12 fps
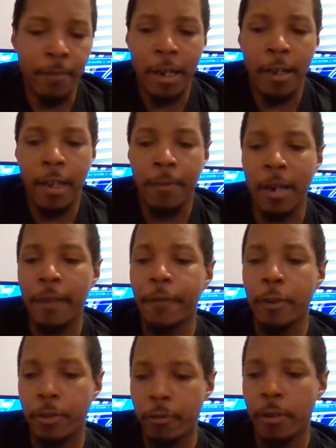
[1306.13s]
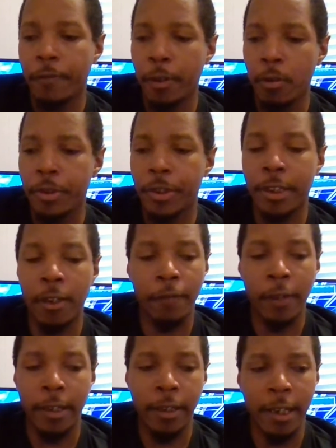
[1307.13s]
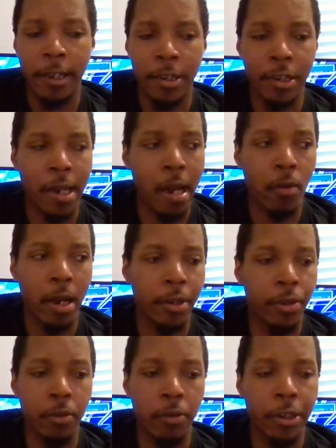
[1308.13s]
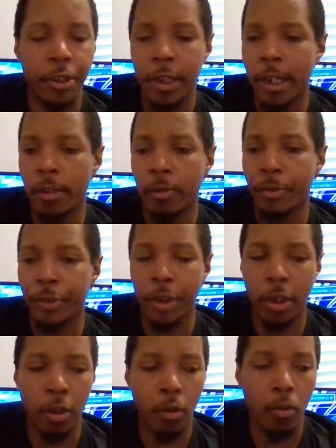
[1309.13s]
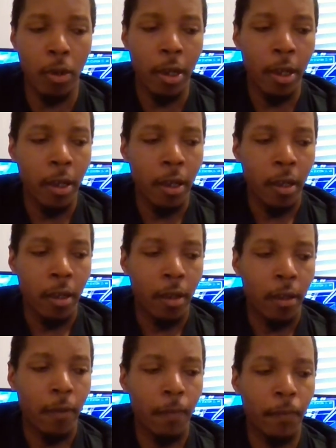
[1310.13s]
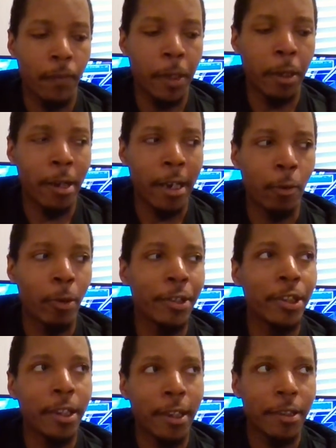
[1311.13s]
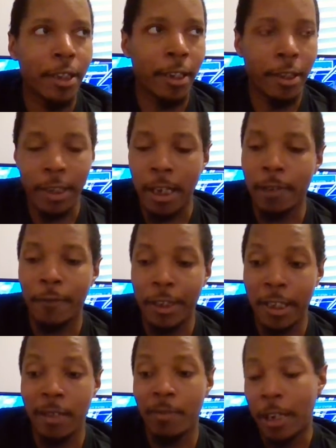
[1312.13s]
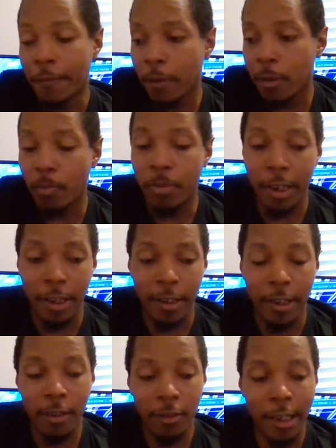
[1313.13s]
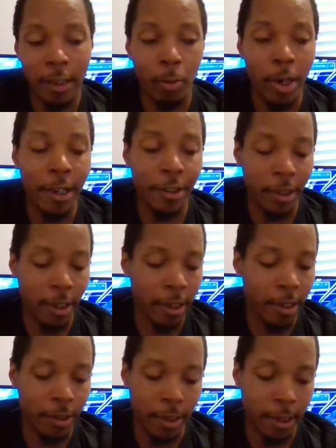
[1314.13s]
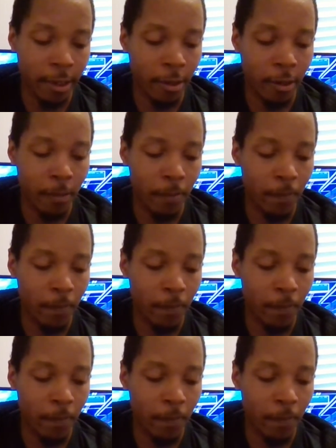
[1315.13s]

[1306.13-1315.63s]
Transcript: my future reviews and stuff like that, and just how I do this channel. So, I don't want to sit there and say it's kind of a team effort, but in a lot of ways it is. And